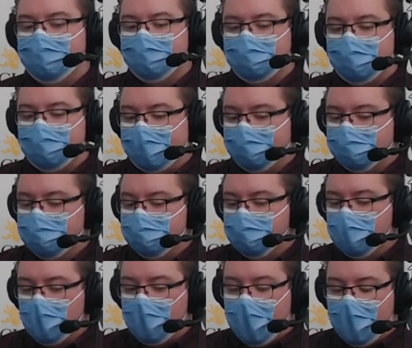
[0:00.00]
Like
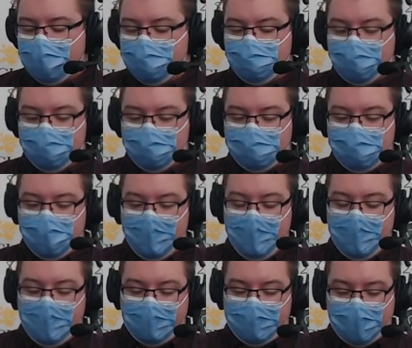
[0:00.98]
more high schools
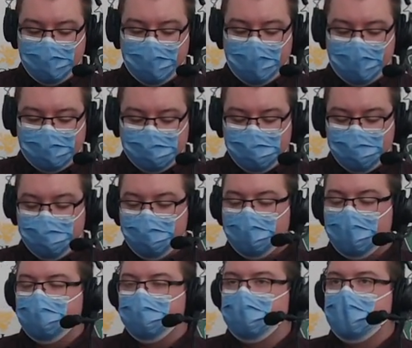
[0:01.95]
coming to
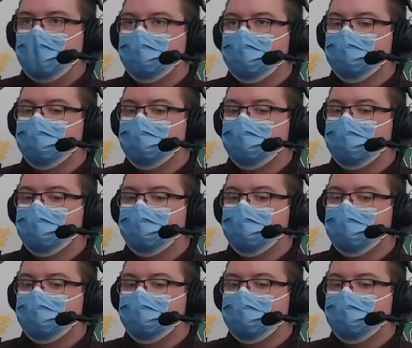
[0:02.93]
compete.